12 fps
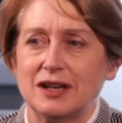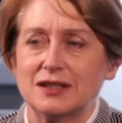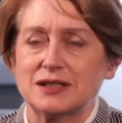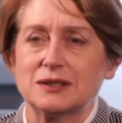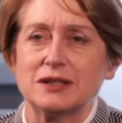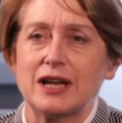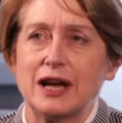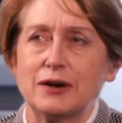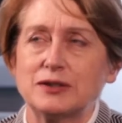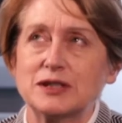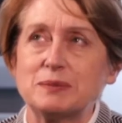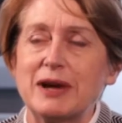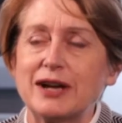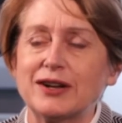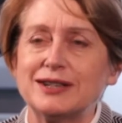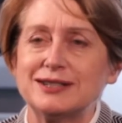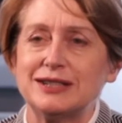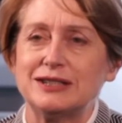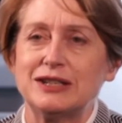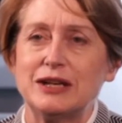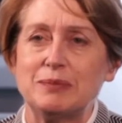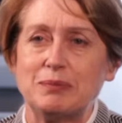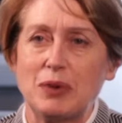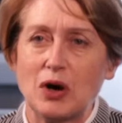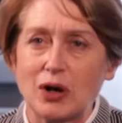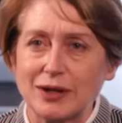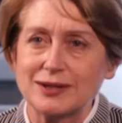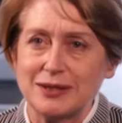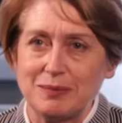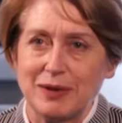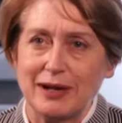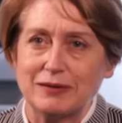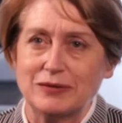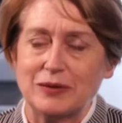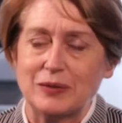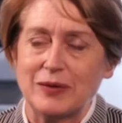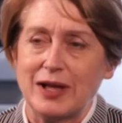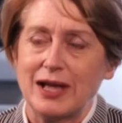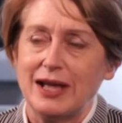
a, a, our Smart ICT policy platform.